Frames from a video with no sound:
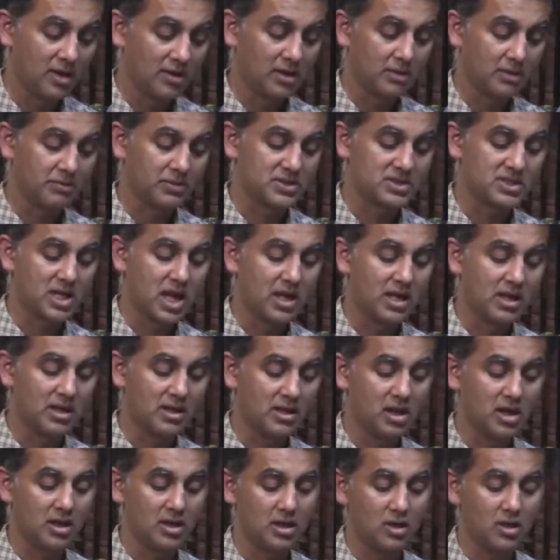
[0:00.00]
the presiding
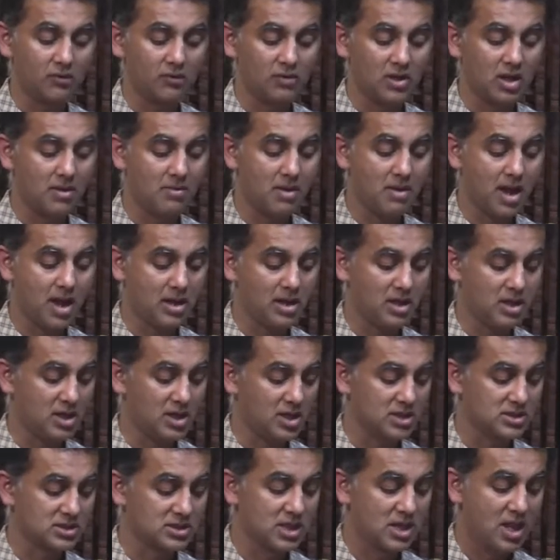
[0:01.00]
deity of the
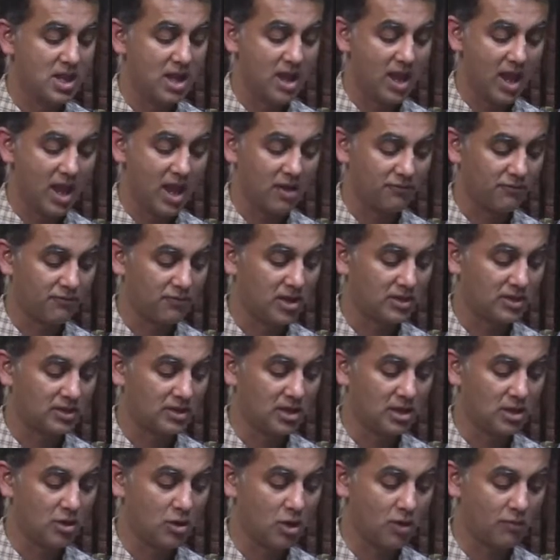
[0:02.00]
Himalayas and
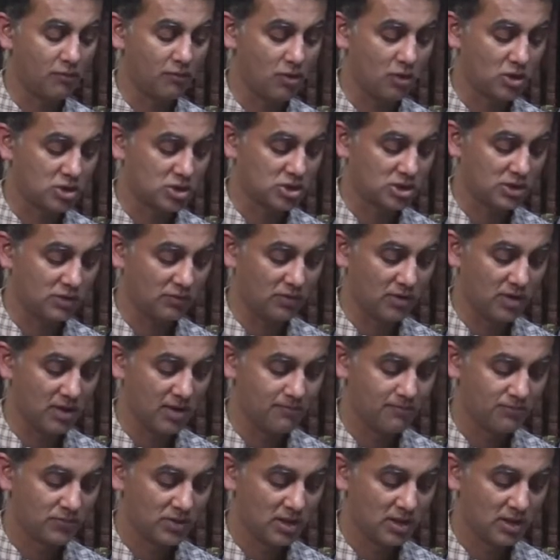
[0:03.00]
father-in-law of Lord Shiva."